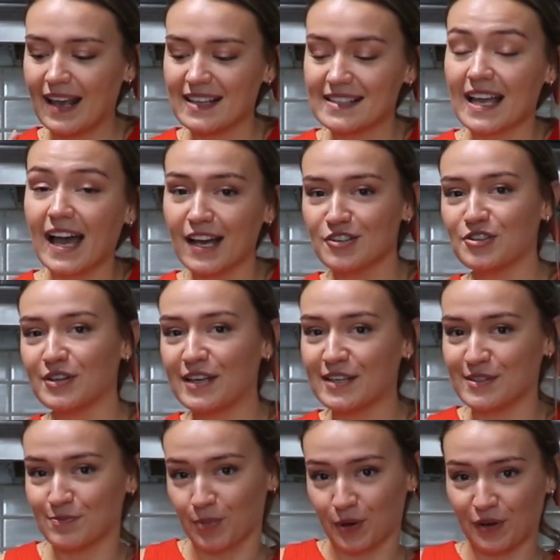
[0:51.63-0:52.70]
It's actually
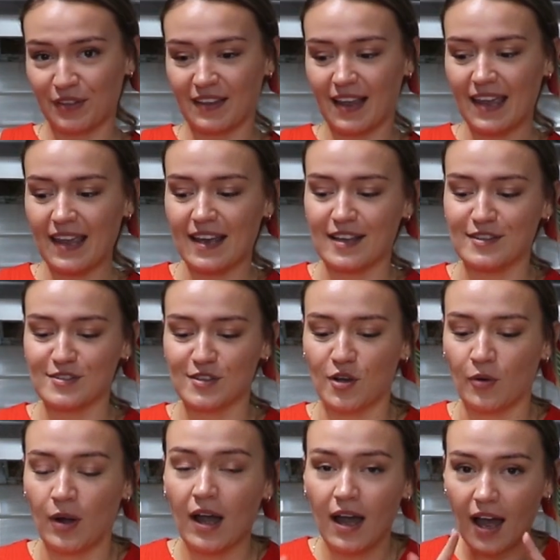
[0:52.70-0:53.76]
his birthday, and
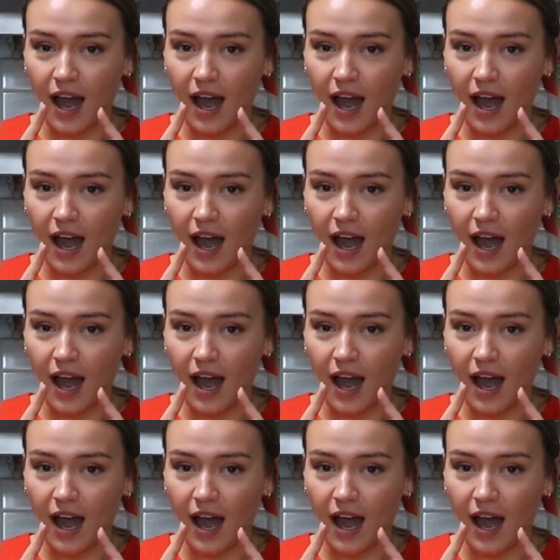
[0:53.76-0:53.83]
so